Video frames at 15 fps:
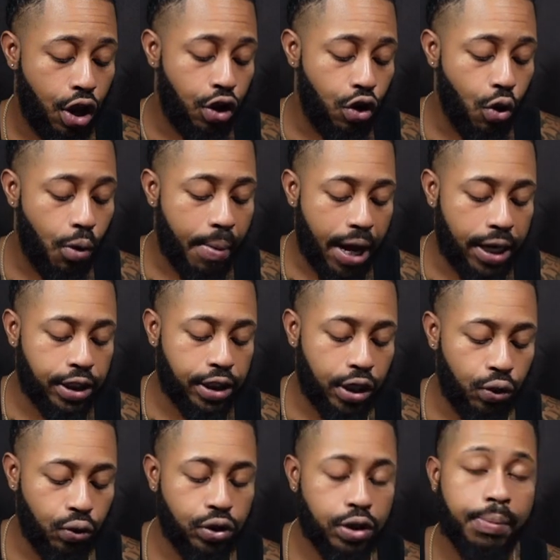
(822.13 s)
Nobody's a
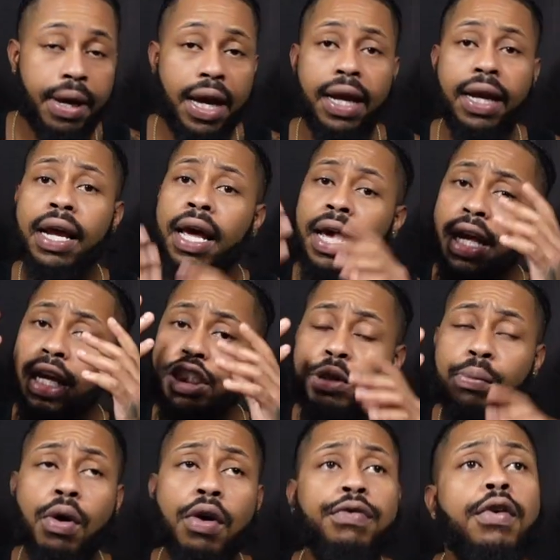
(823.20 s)
loser, man. It's
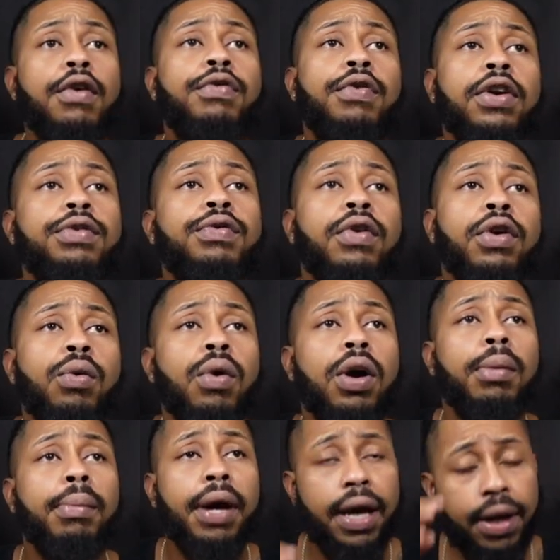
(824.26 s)
your boy four forty-four The
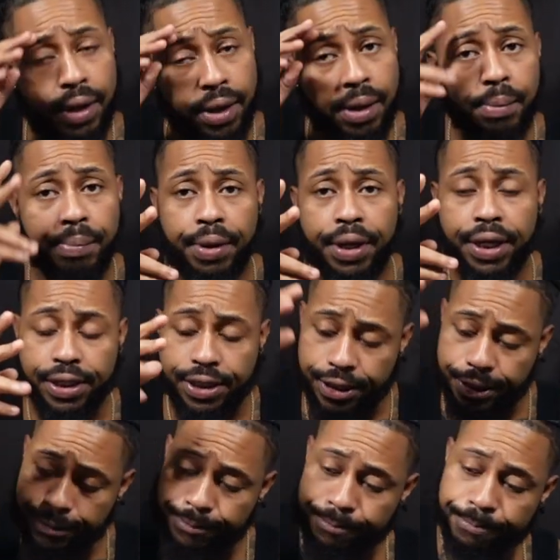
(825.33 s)
World, man.
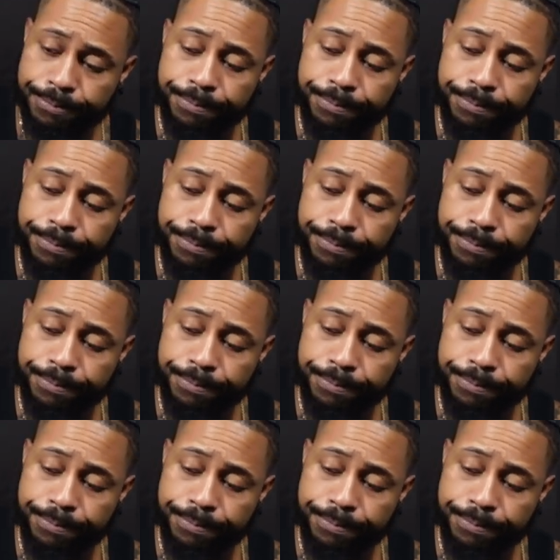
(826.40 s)
Peace.